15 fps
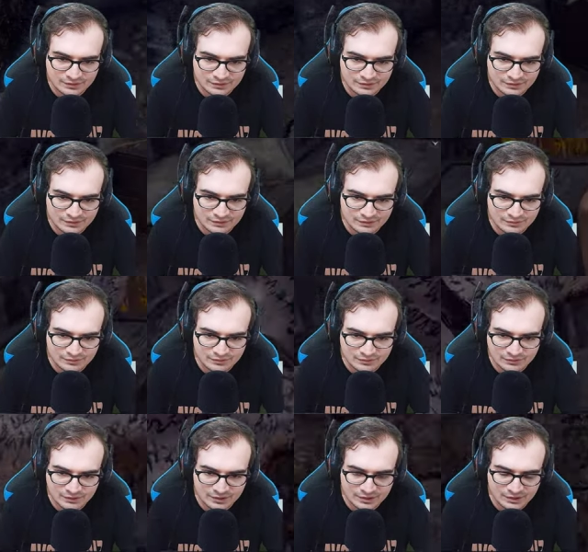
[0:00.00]

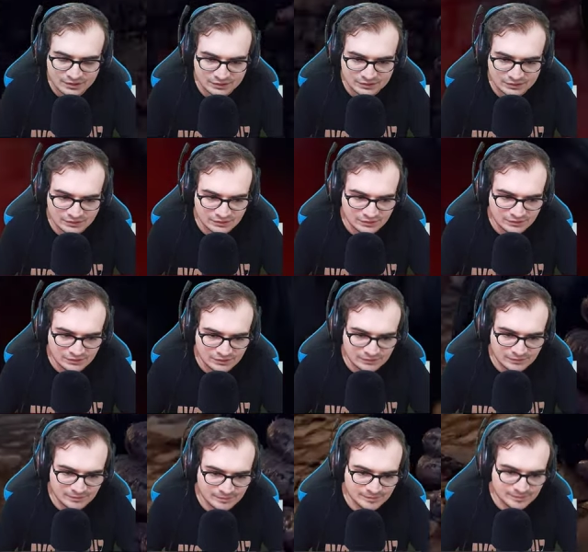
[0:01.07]

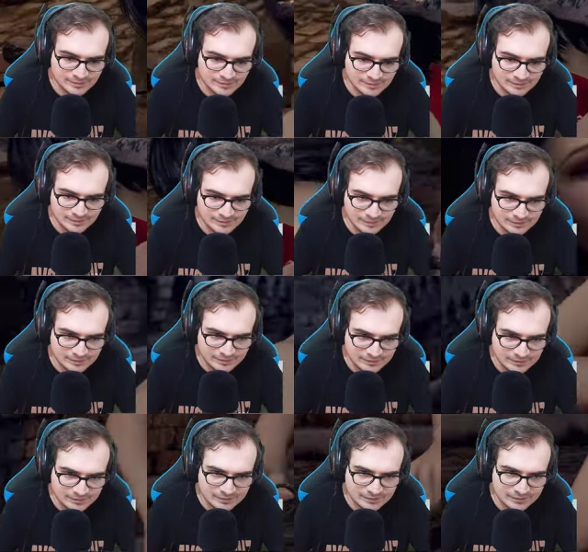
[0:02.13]

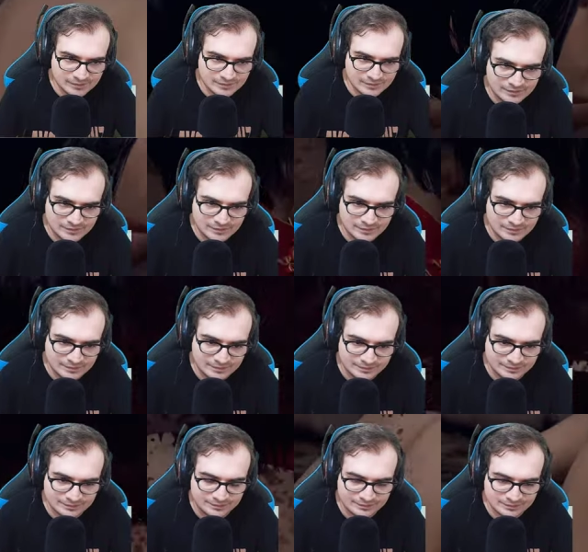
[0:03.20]

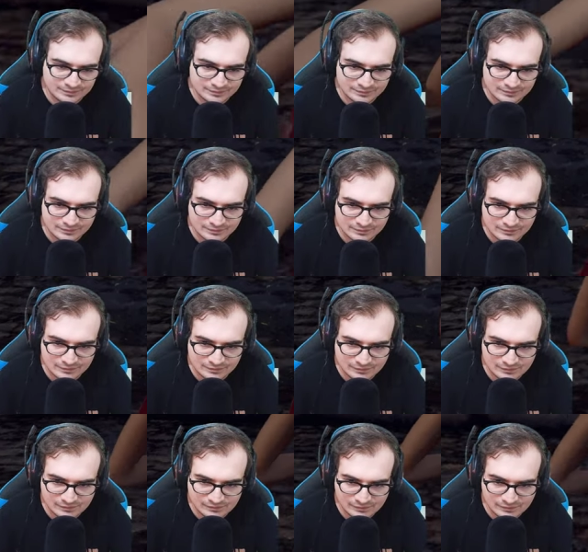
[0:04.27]

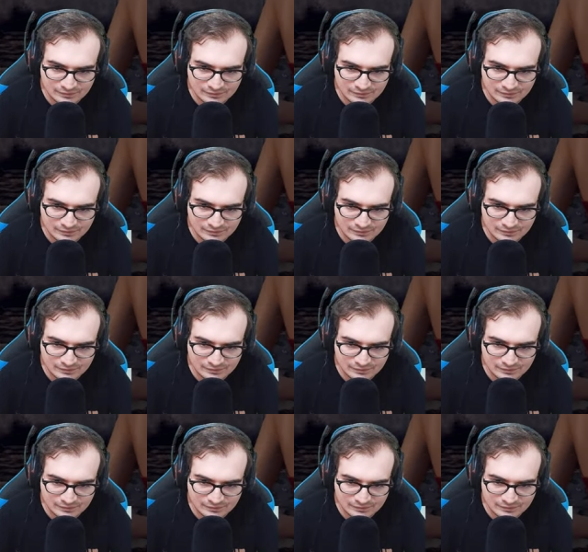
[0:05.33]
[no speech]